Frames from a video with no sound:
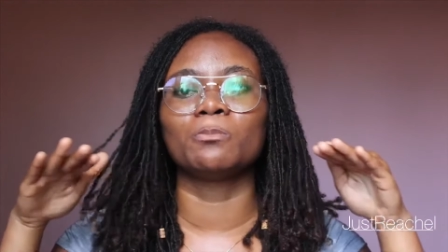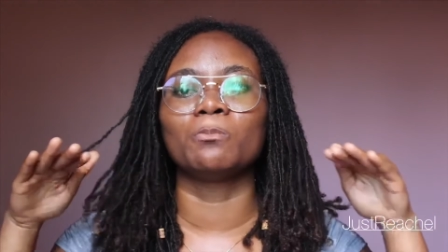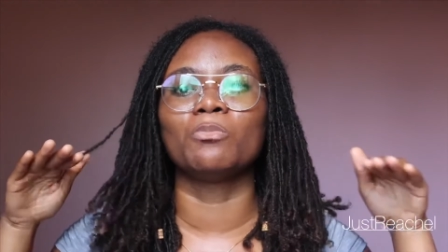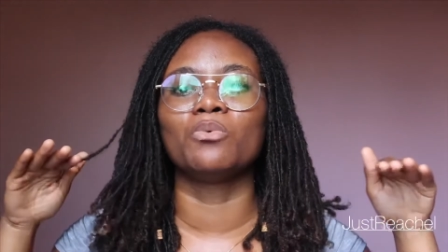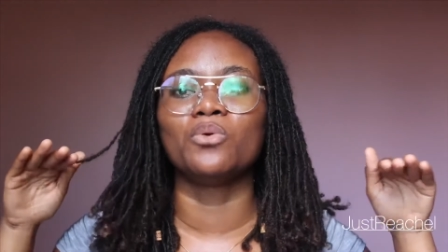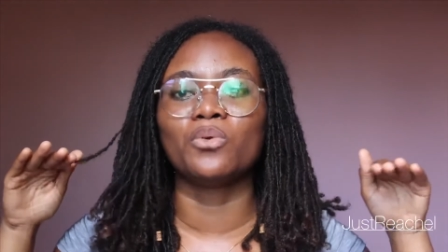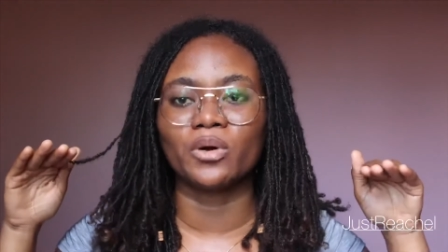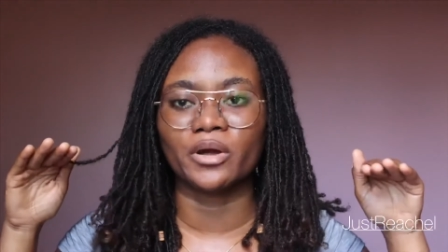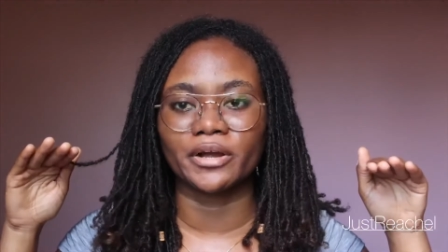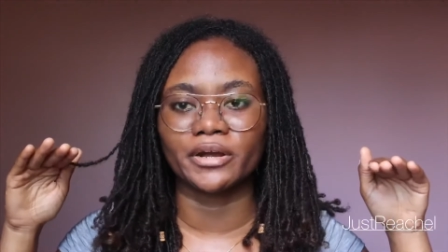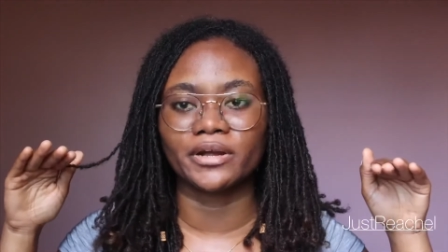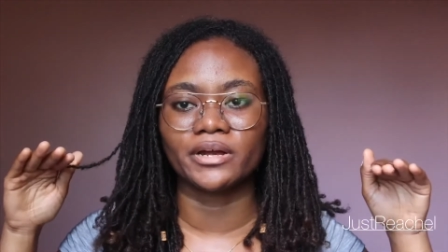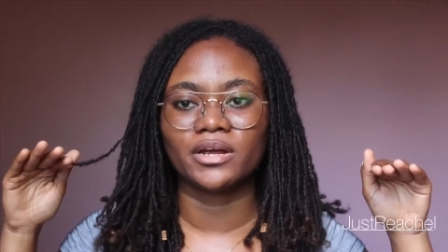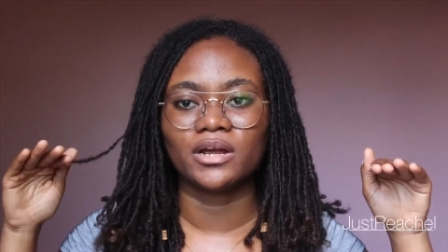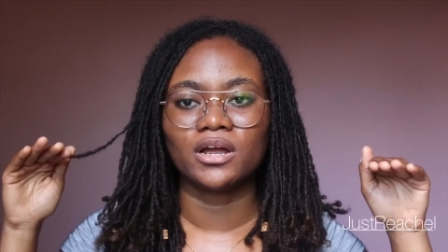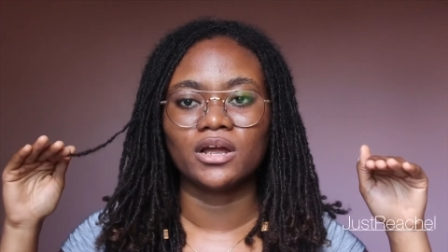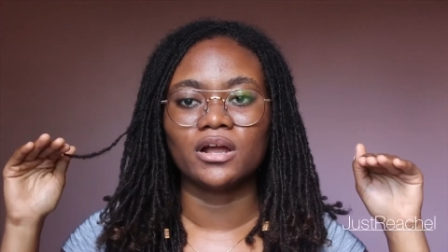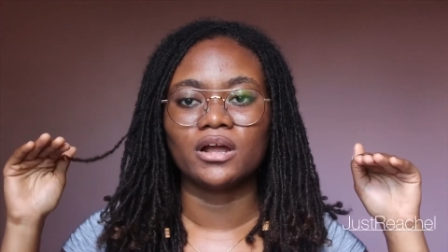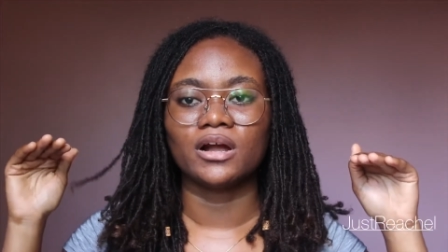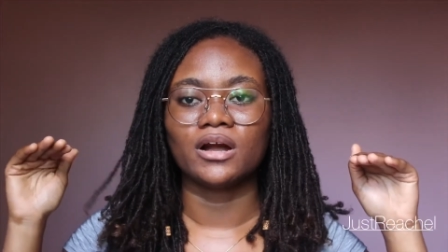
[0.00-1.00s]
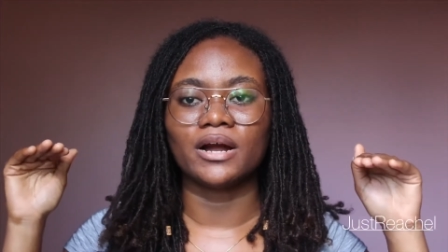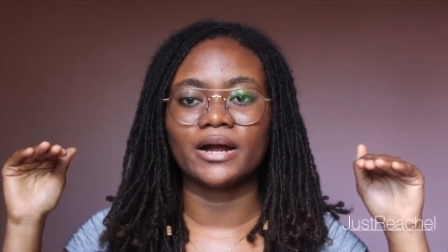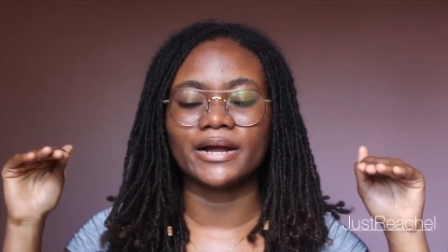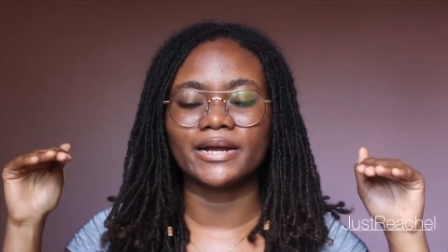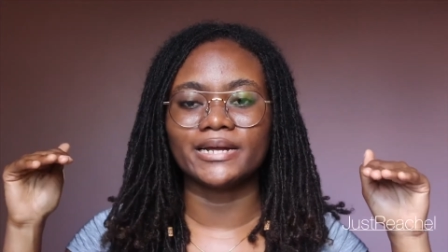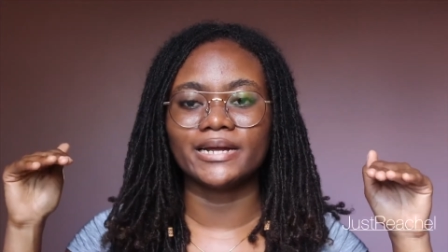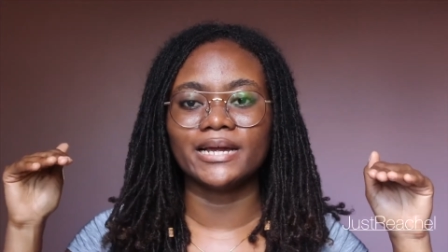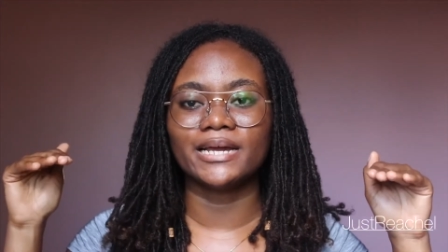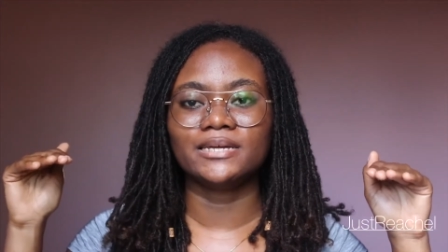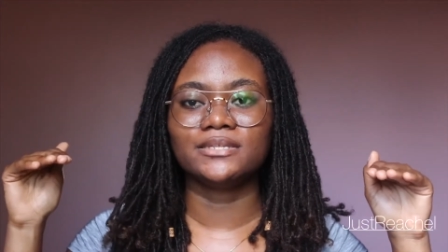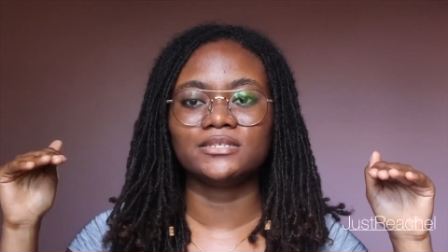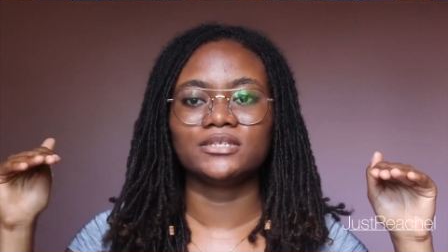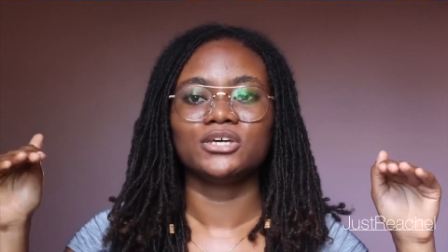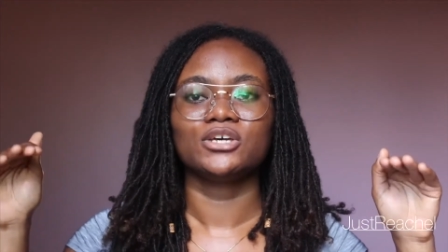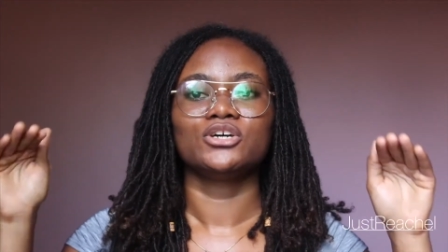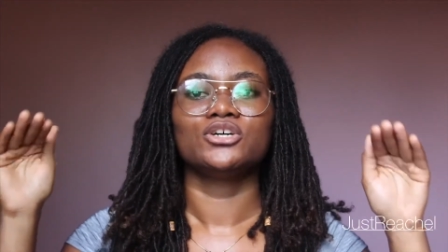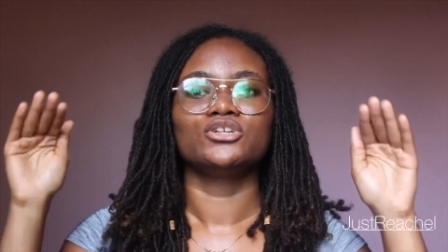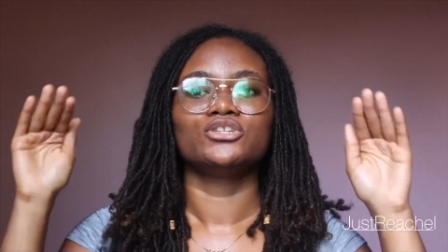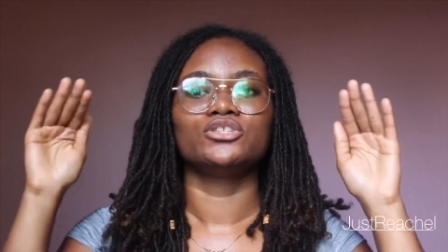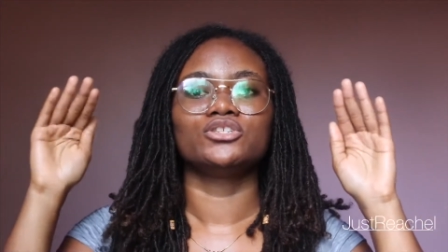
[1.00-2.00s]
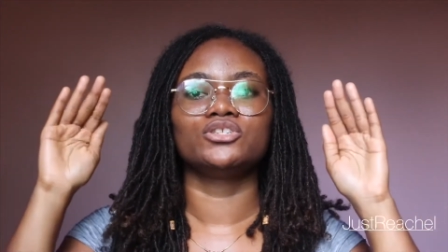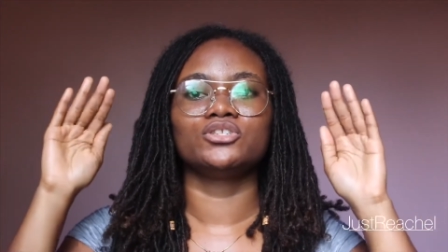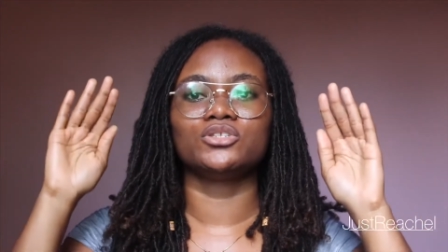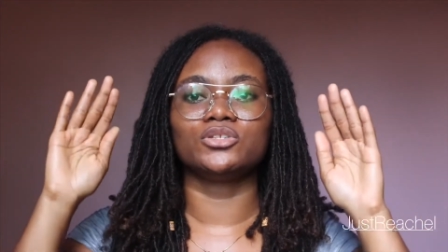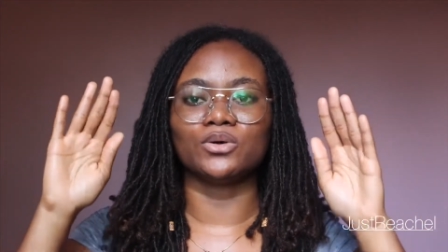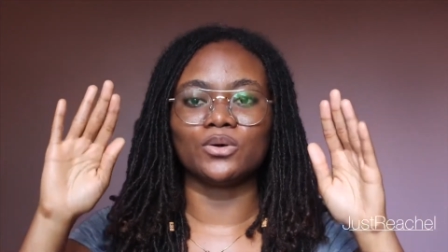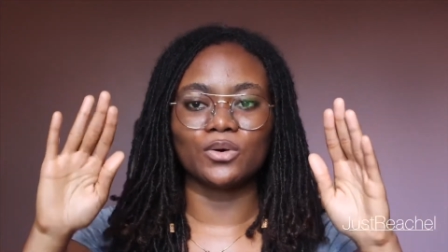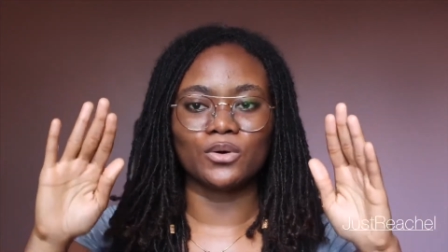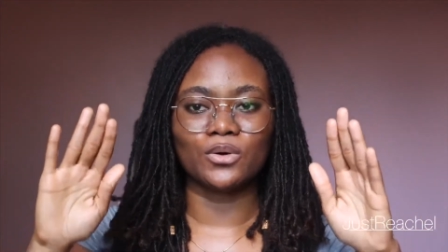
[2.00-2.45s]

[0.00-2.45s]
more. All right, so